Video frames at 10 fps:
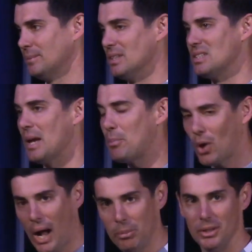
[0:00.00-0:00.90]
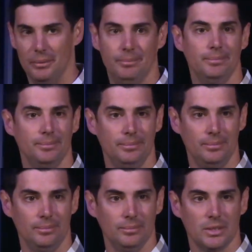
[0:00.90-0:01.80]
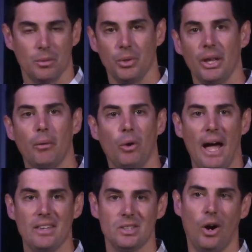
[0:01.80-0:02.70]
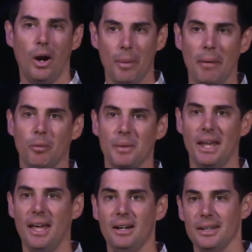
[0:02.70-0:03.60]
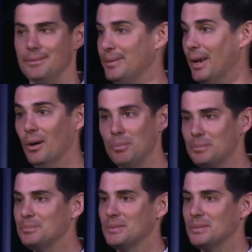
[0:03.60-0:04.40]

This is a problem. Some of you are like, well, hasn't our Bible been edited? Nope.